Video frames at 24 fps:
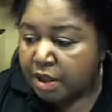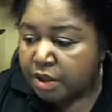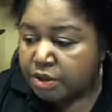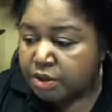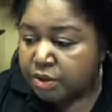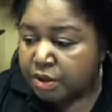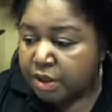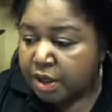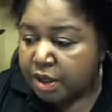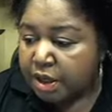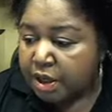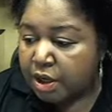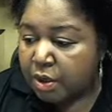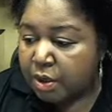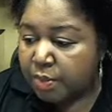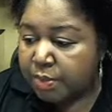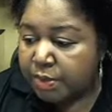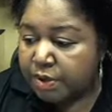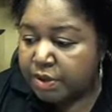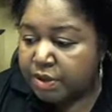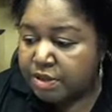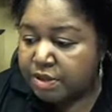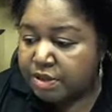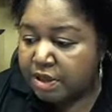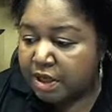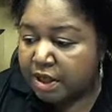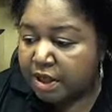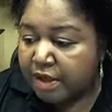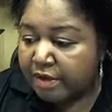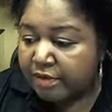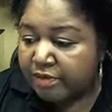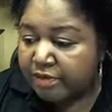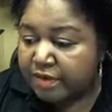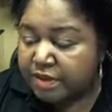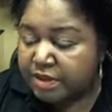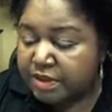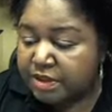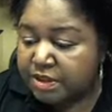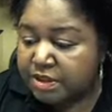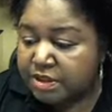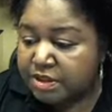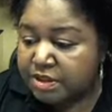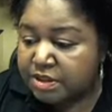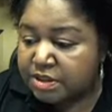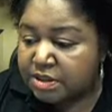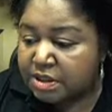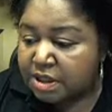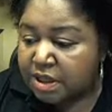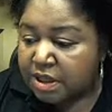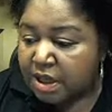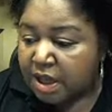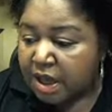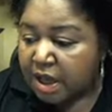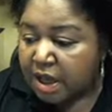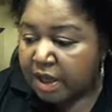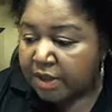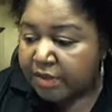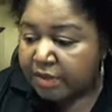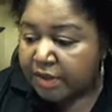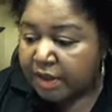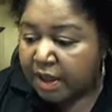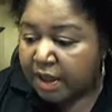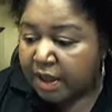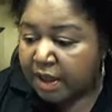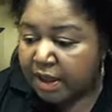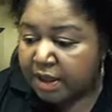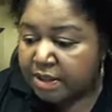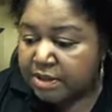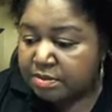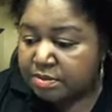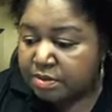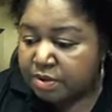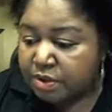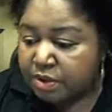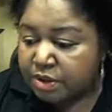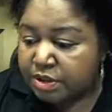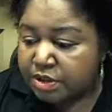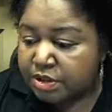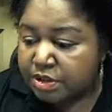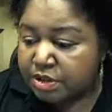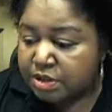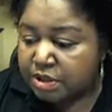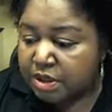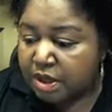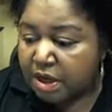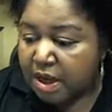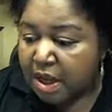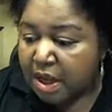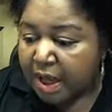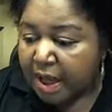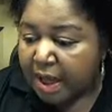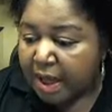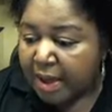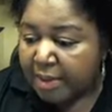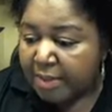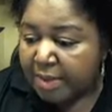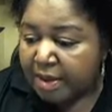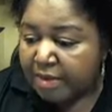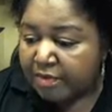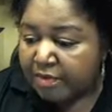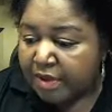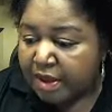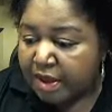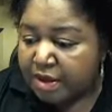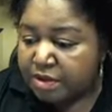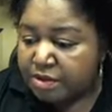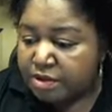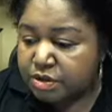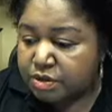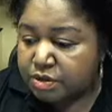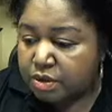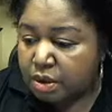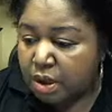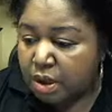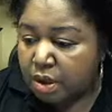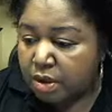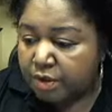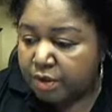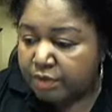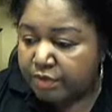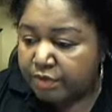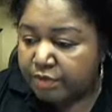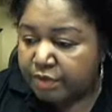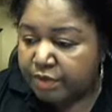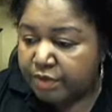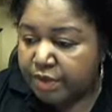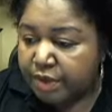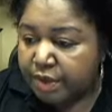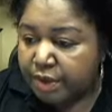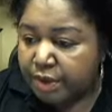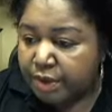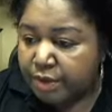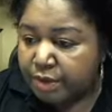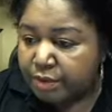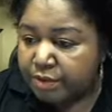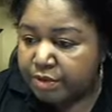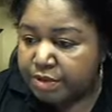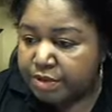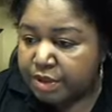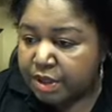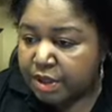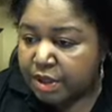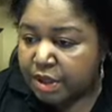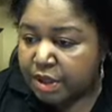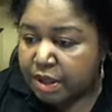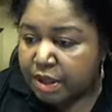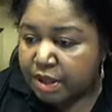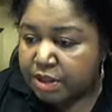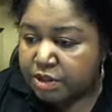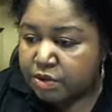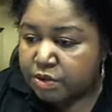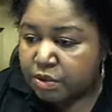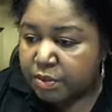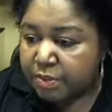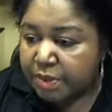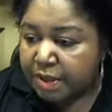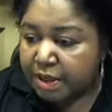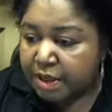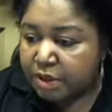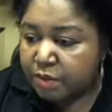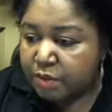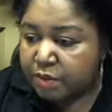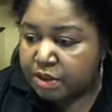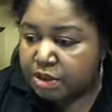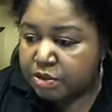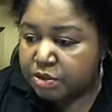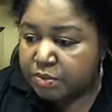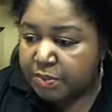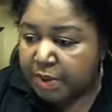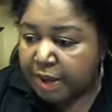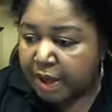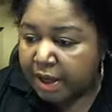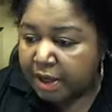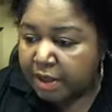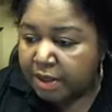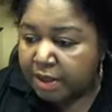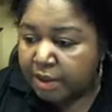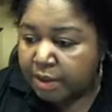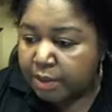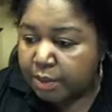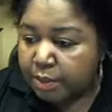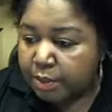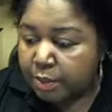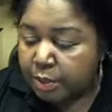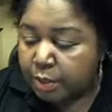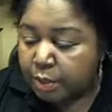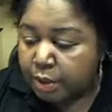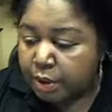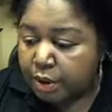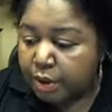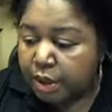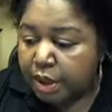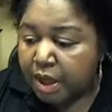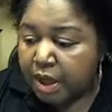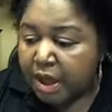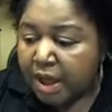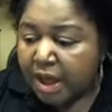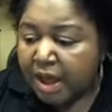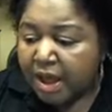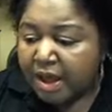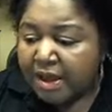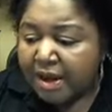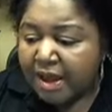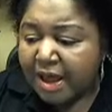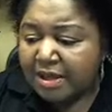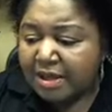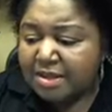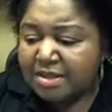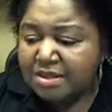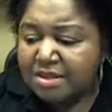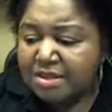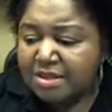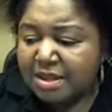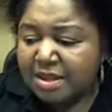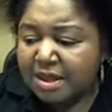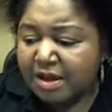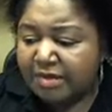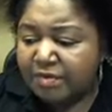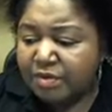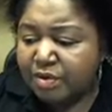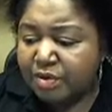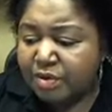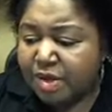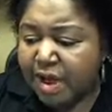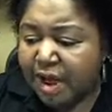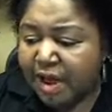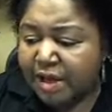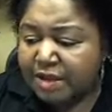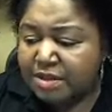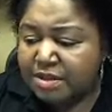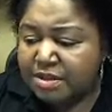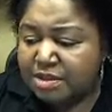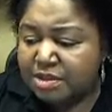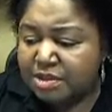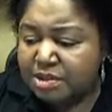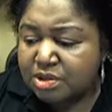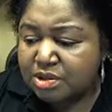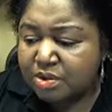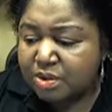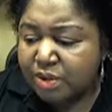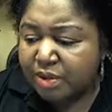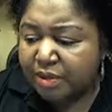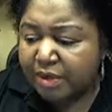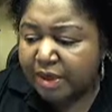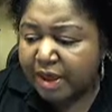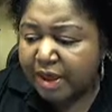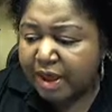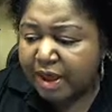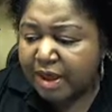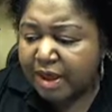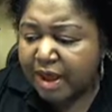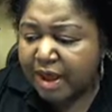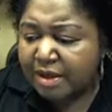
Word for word: True hair, beauty salon visits. I think I had some questions there. I may have answered all of those. Let's reach back a little more. And I just love you guys too, okay?